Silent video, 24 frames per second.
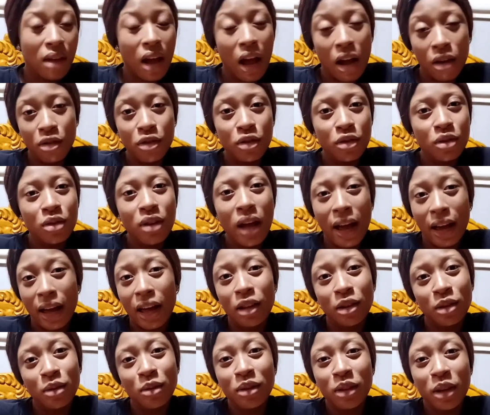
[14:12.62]
I
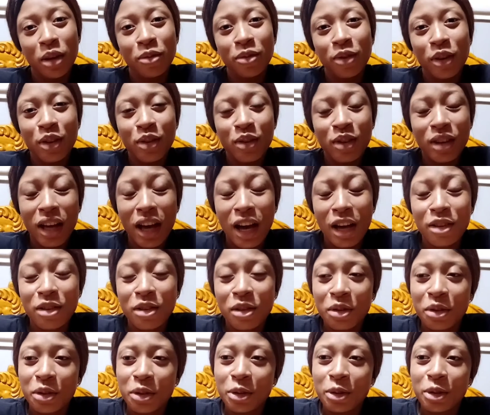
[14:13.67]
can do them for you guys,
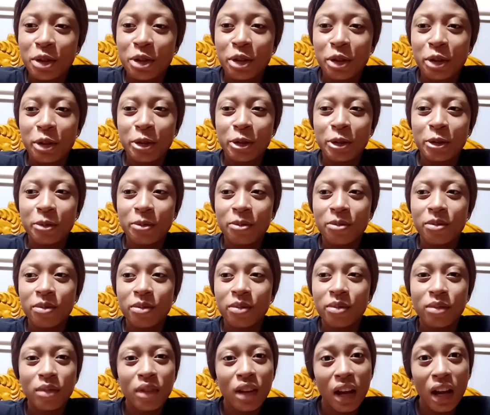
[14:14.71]
you know. So
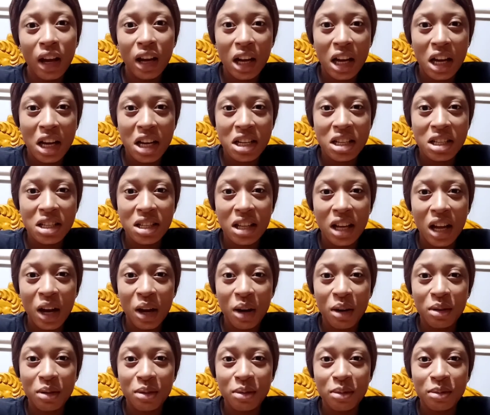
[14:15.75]
yeah, guys,
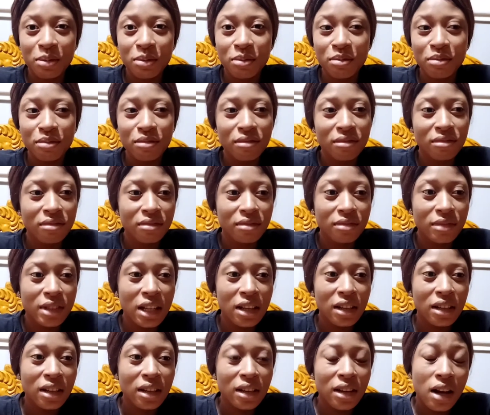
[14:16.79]
I'll
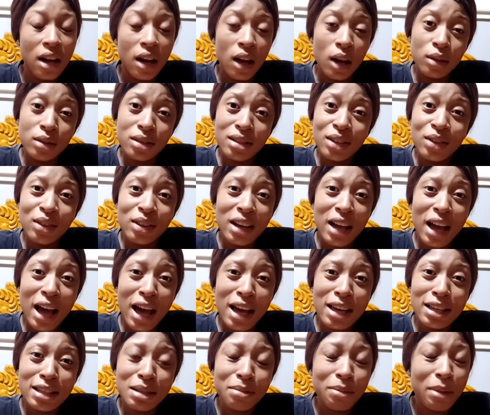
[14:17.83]
see you
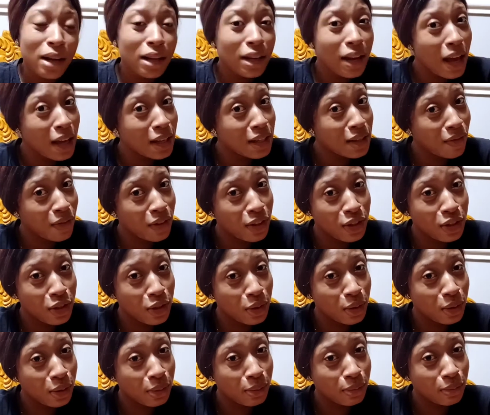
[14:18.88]
guys in my next
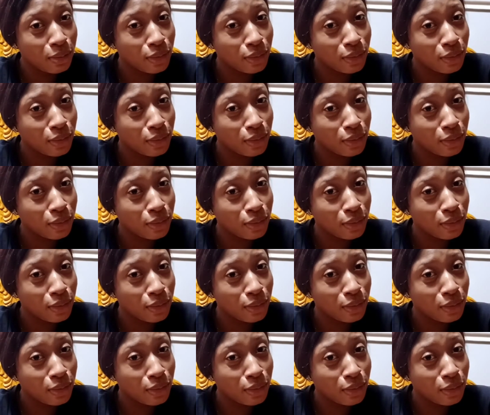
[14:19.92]
video.